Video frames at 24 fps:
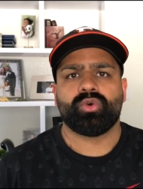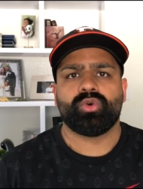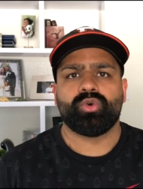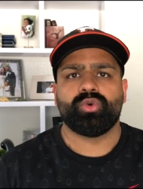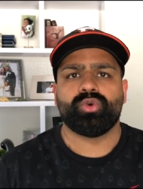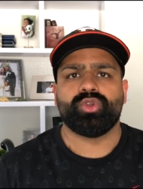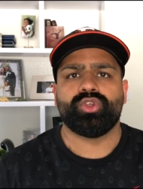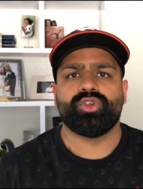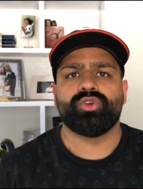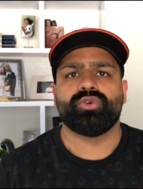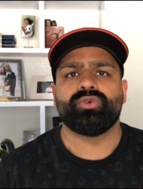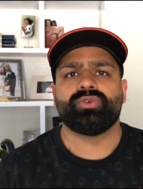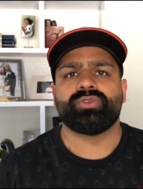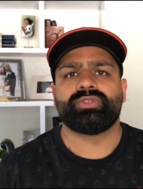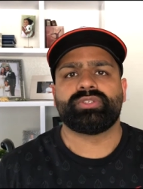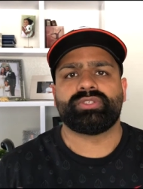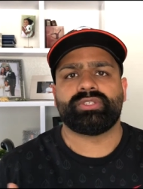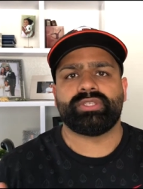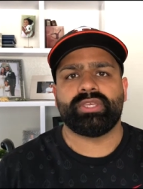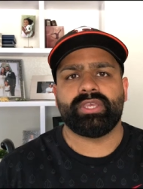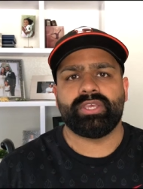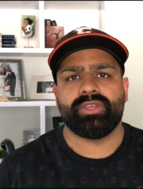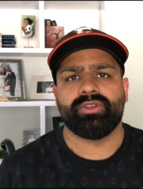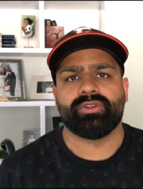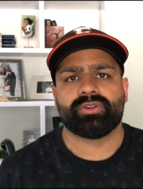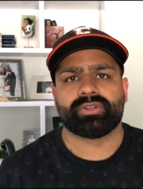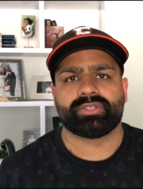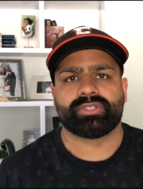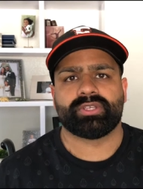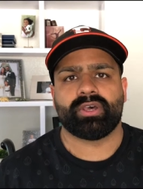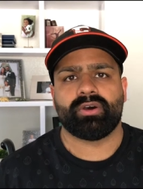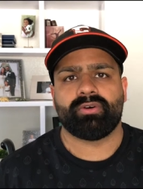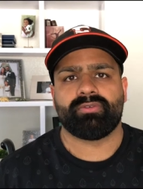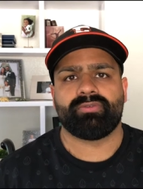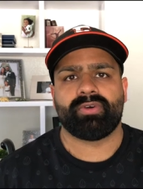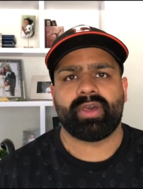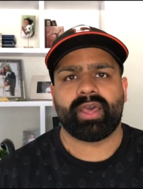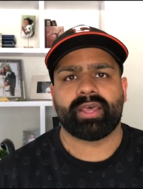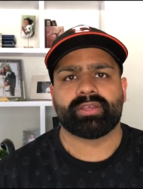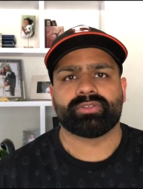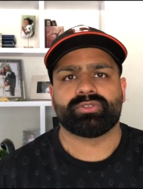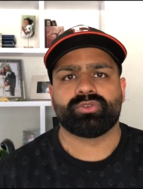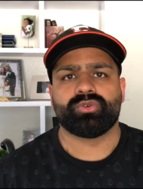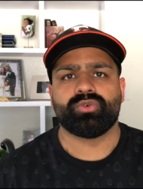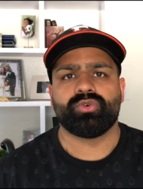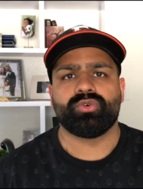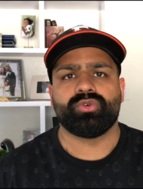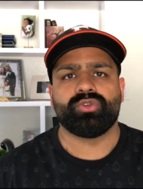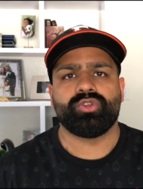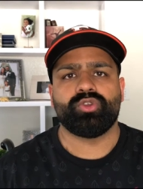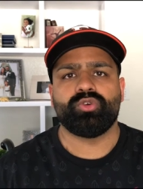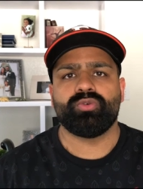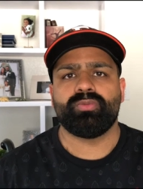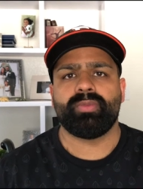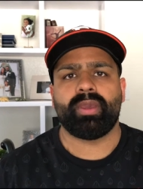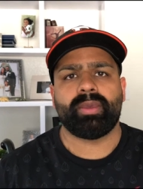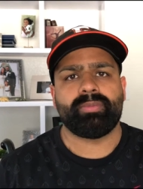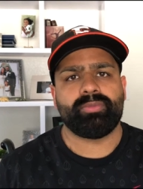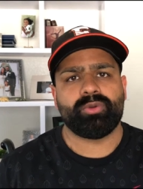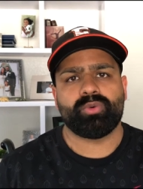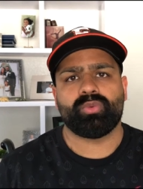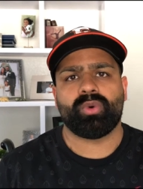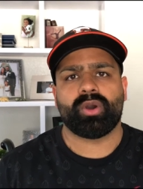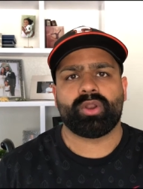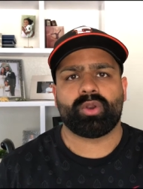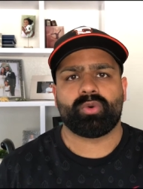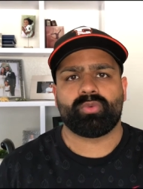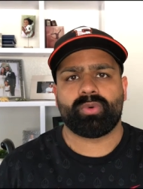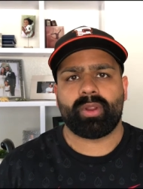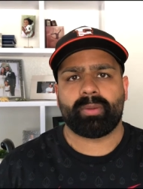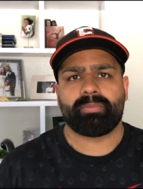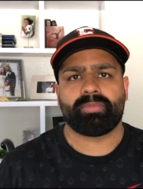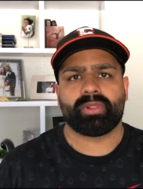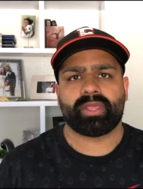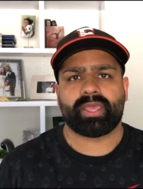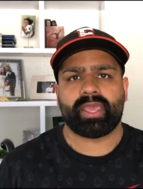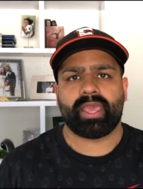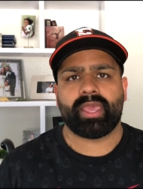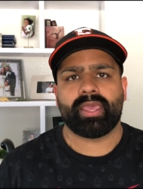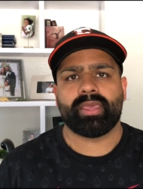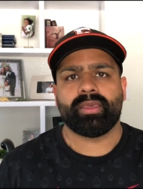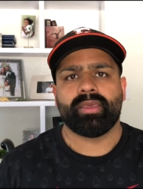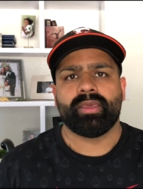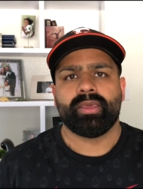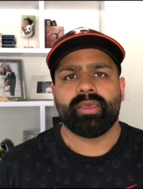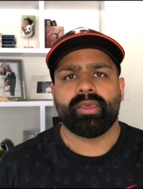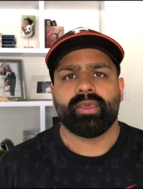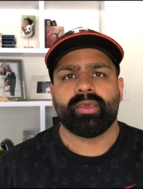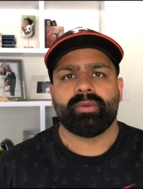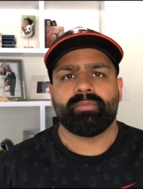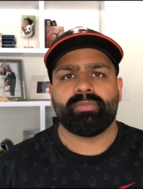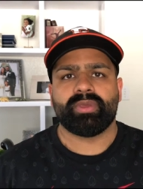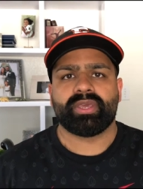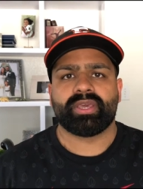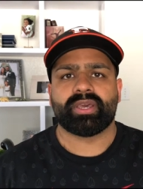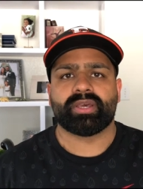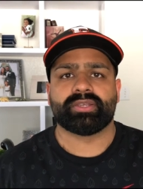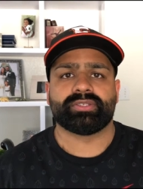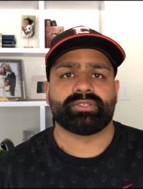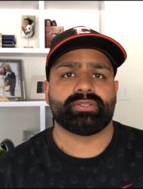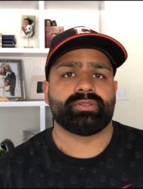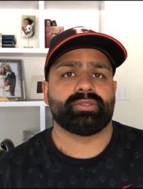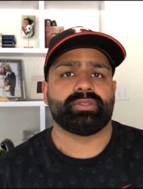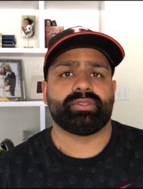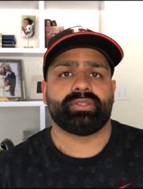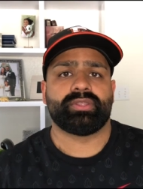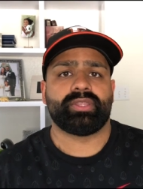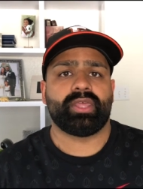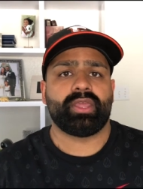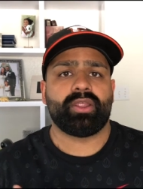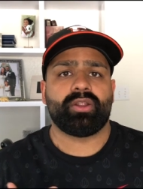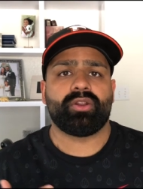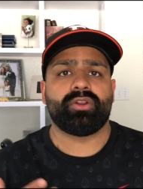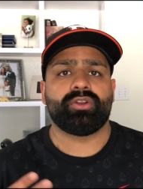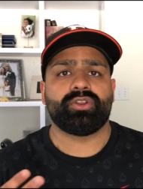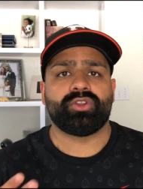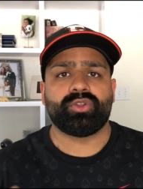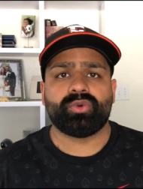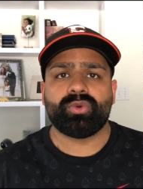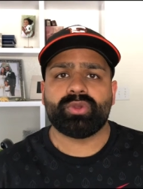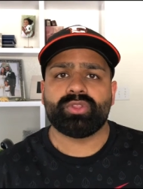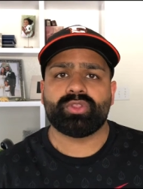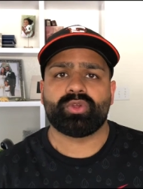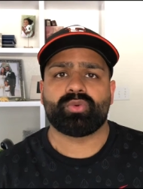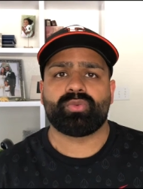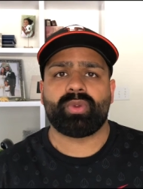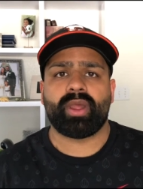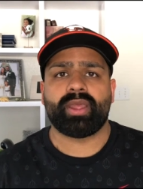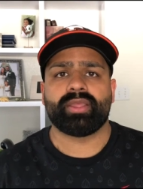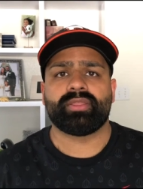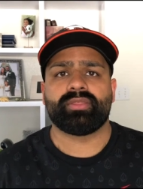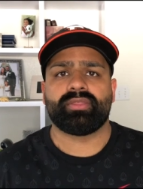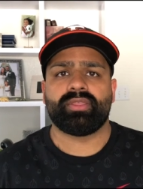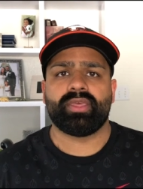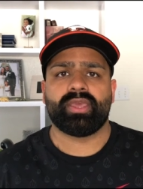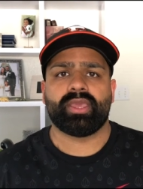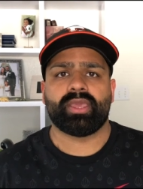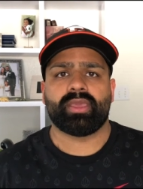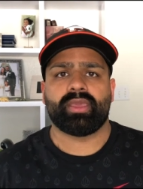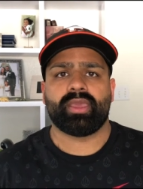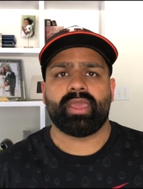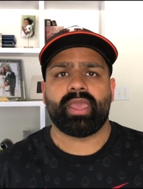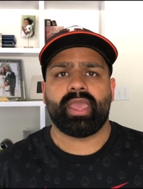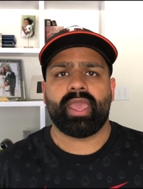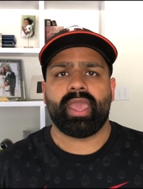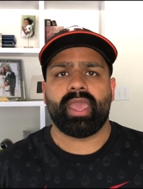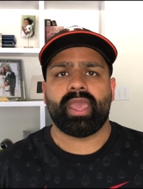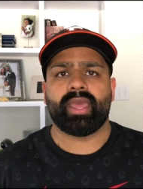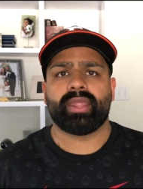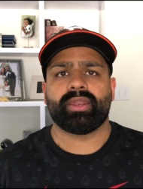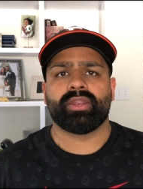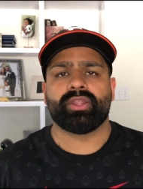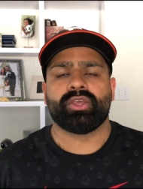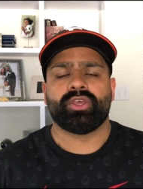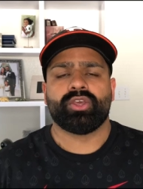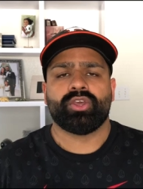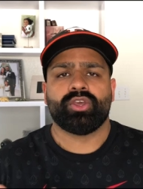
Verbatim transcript: who you see yourself as, who you maybe want to replicate because they're doing the right thing and